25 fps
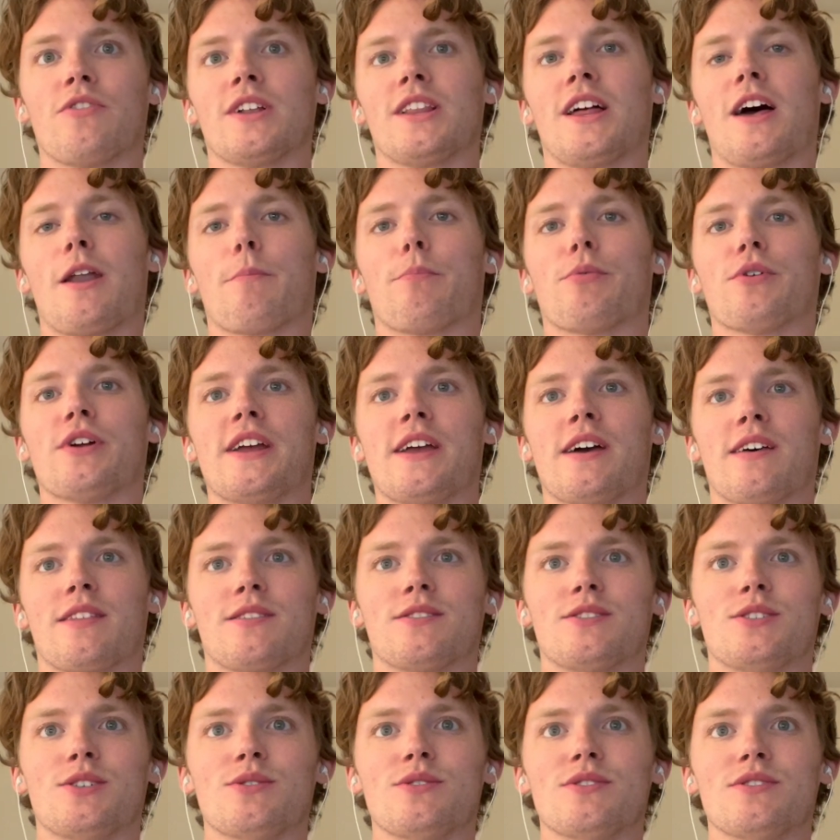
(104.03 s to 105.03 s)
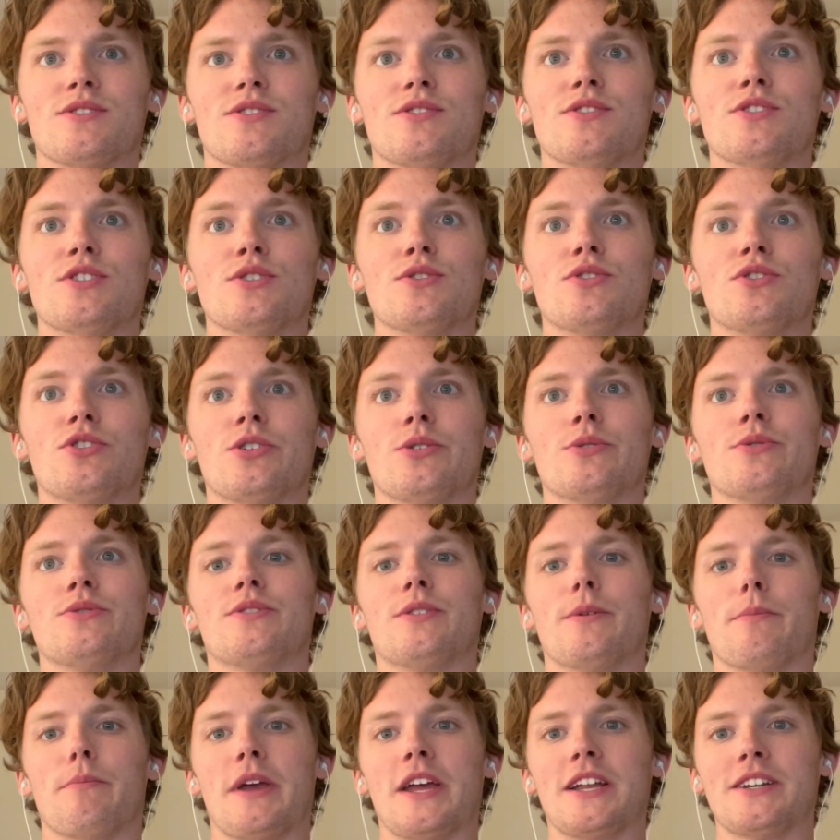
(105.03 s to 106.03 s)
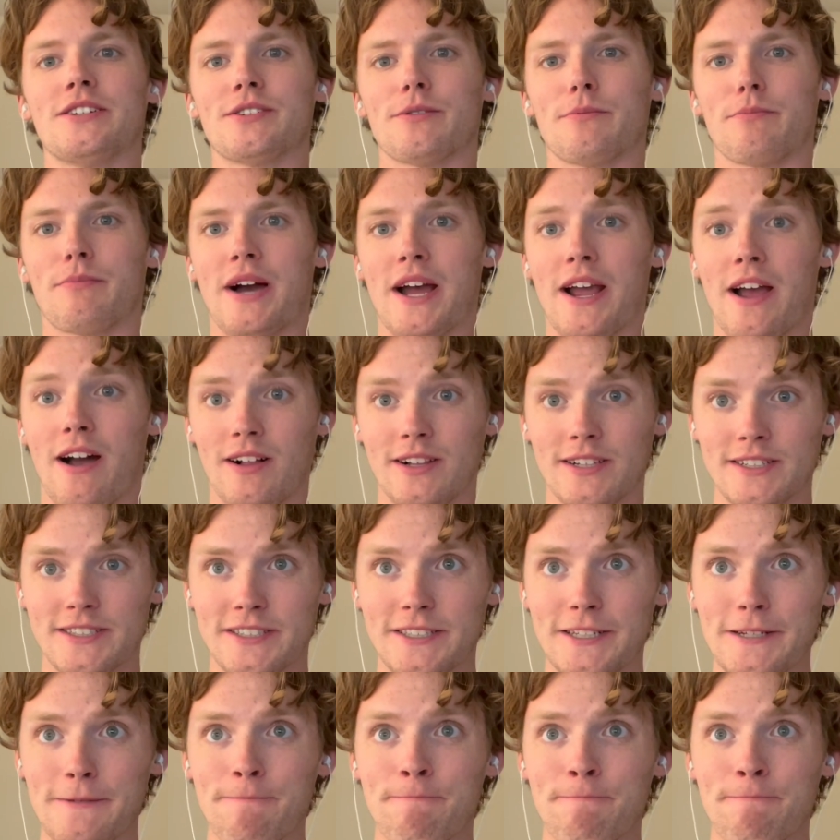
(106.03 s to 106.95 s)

a lot of pre-health students do choose to major in biology,